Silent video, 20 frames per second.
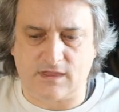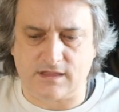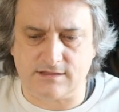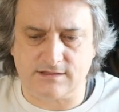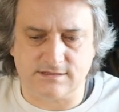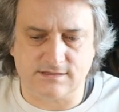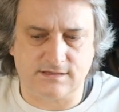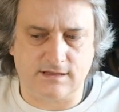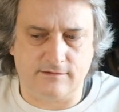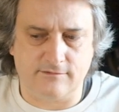
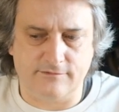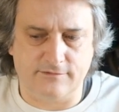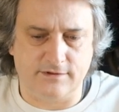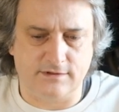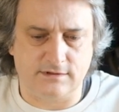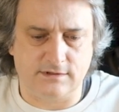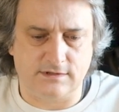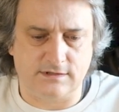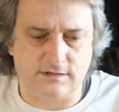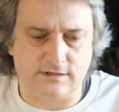
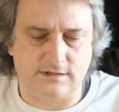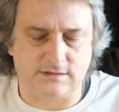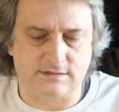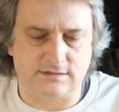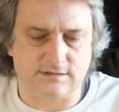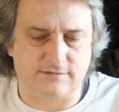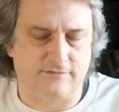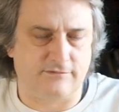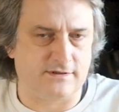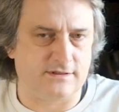something that
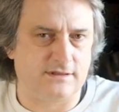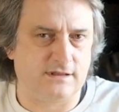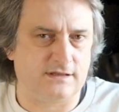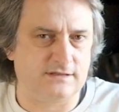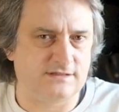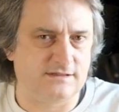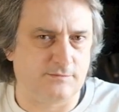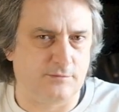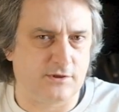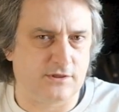is
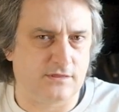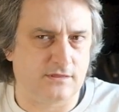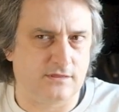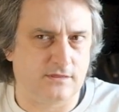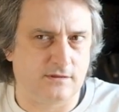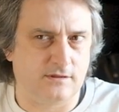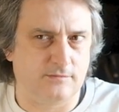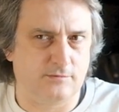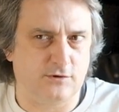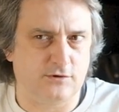fantastic,
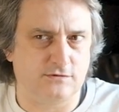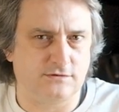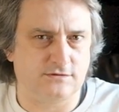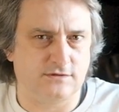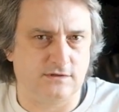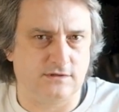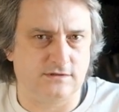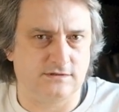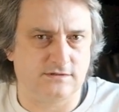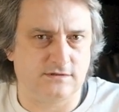because
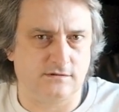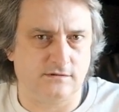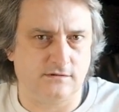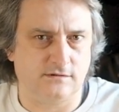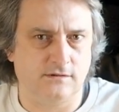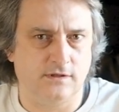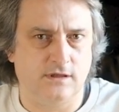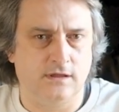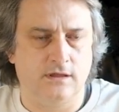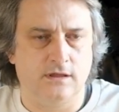it's
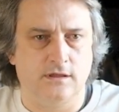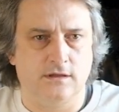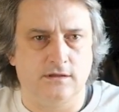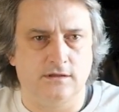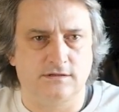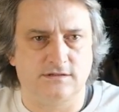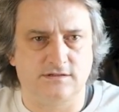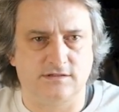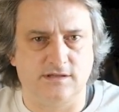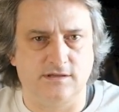all
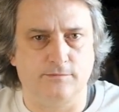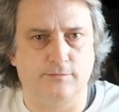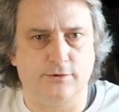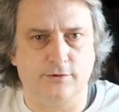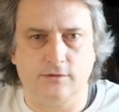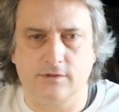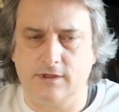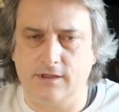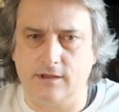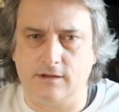
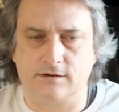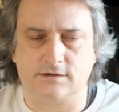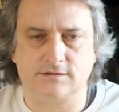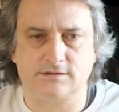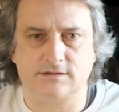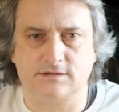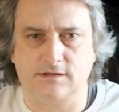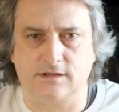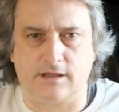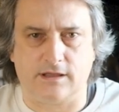simple
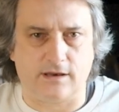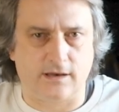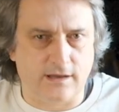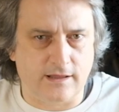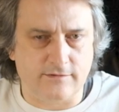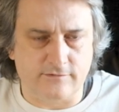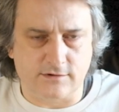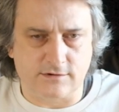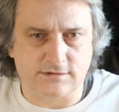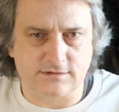gears and
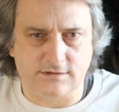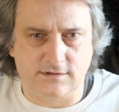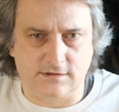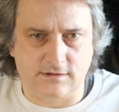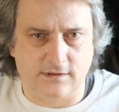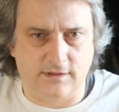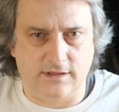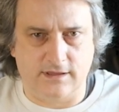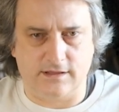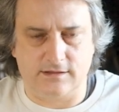levers that
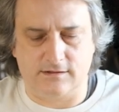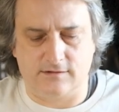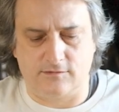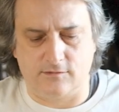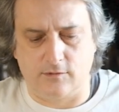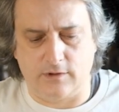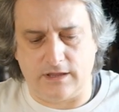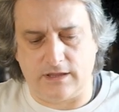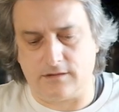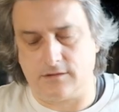get
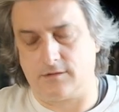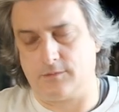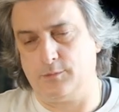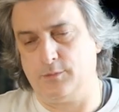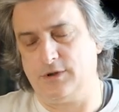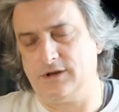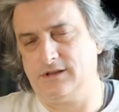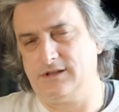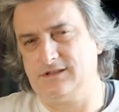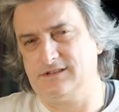together,
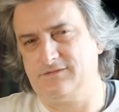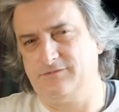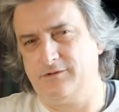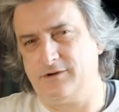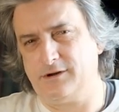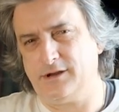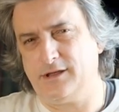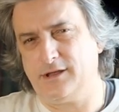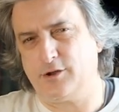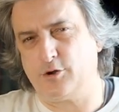but it's
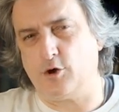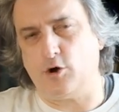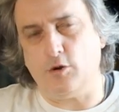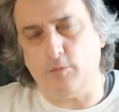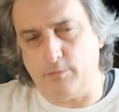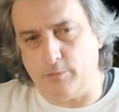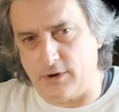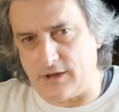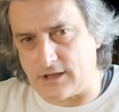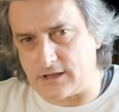very
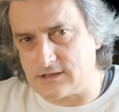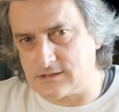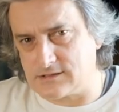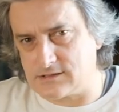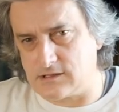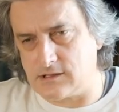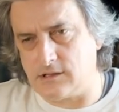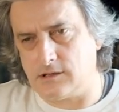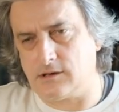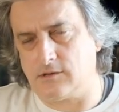
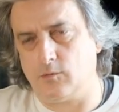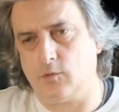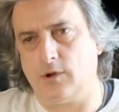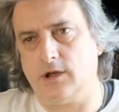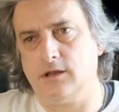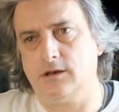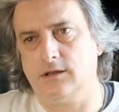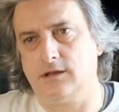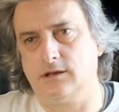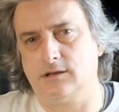complex in a
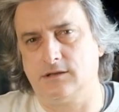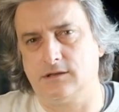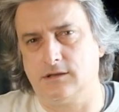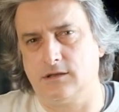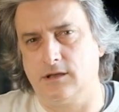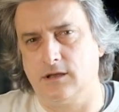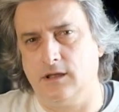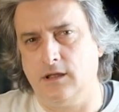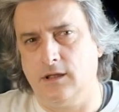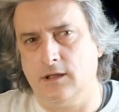way
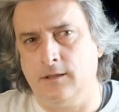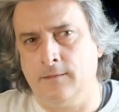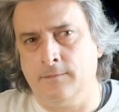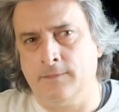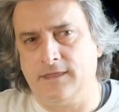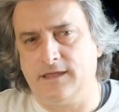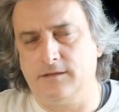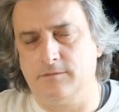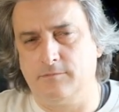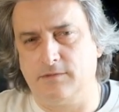that
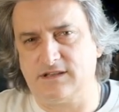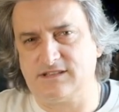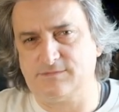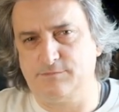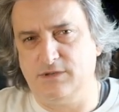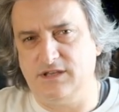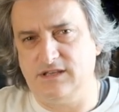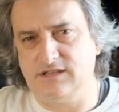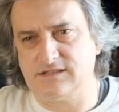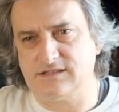it
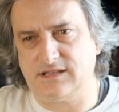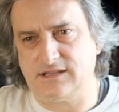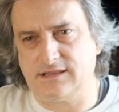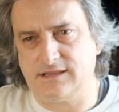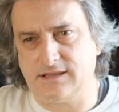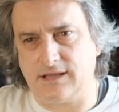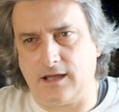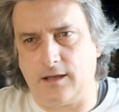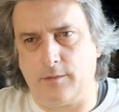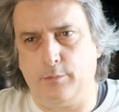must be
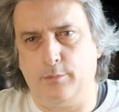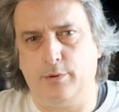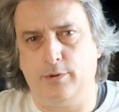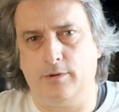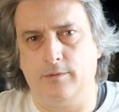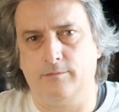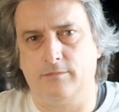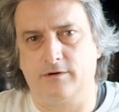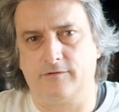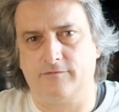set up
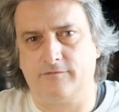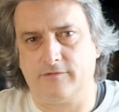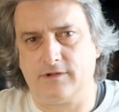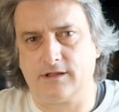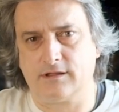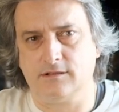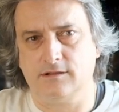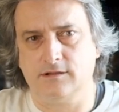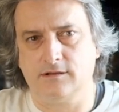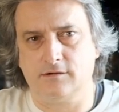
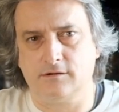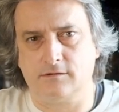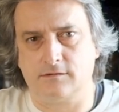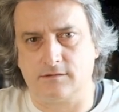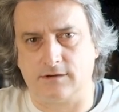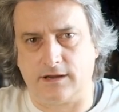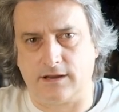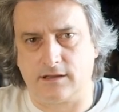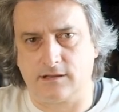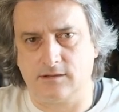perfectly
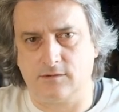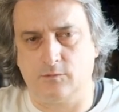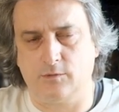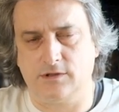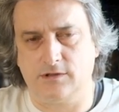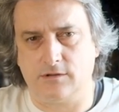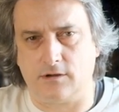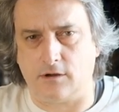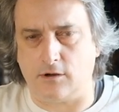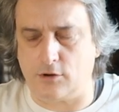correct with
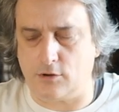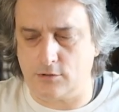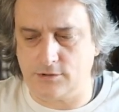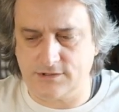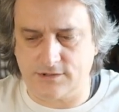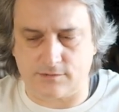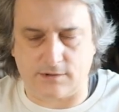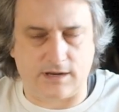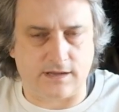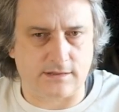all
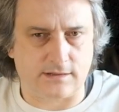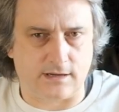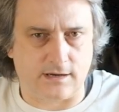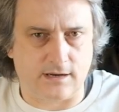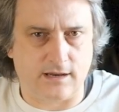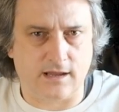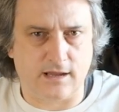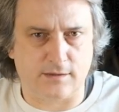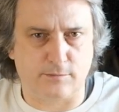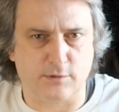the right
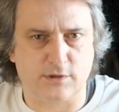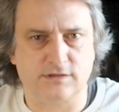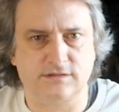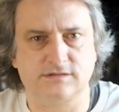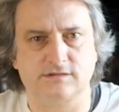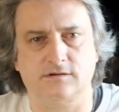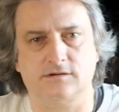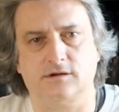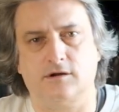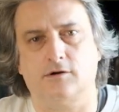
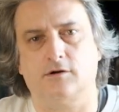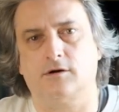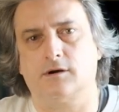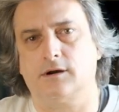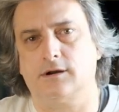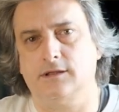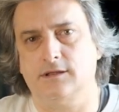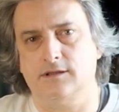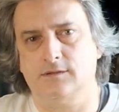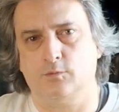alignments,
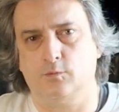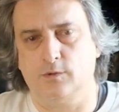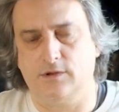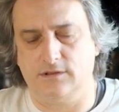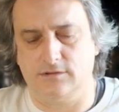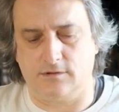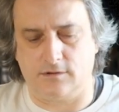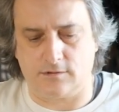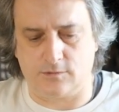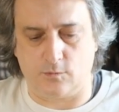or it will
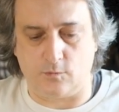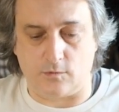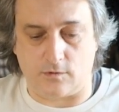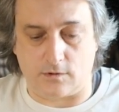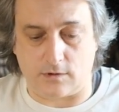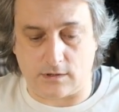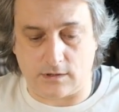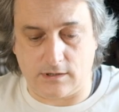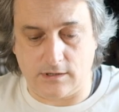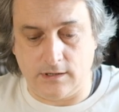not
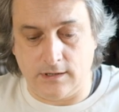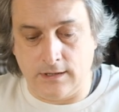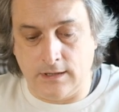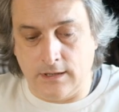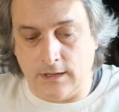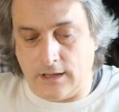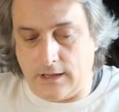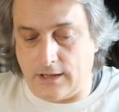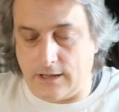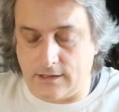work.
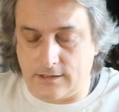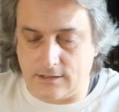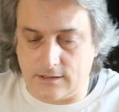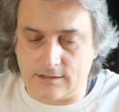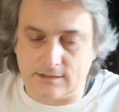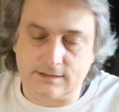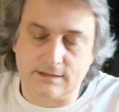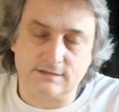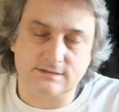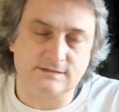And
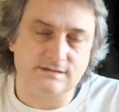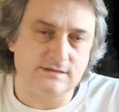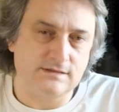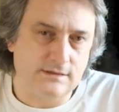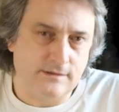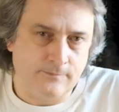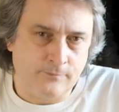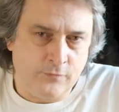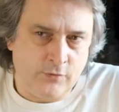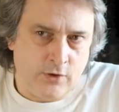that's
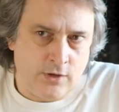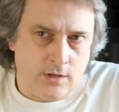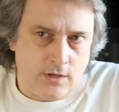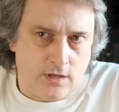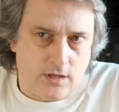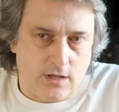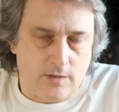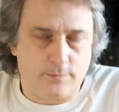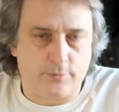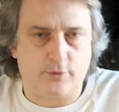a
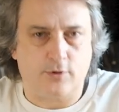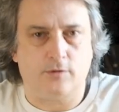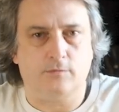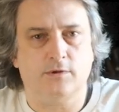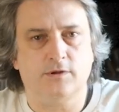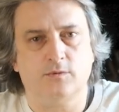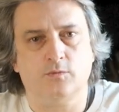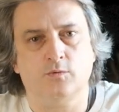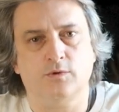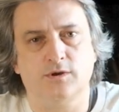
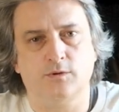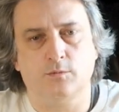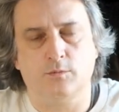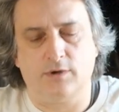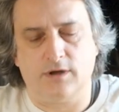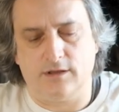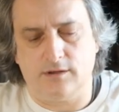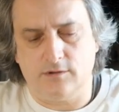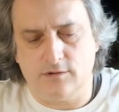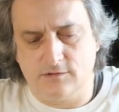problem when you
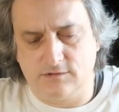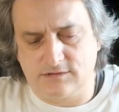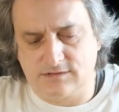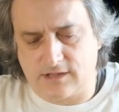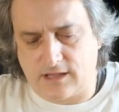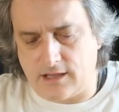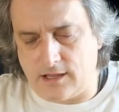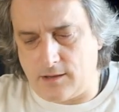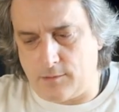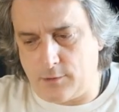buy a used
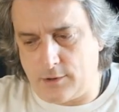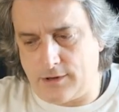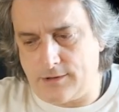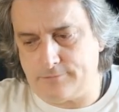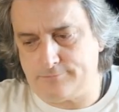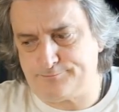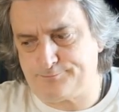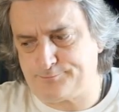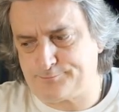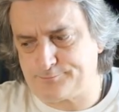camera.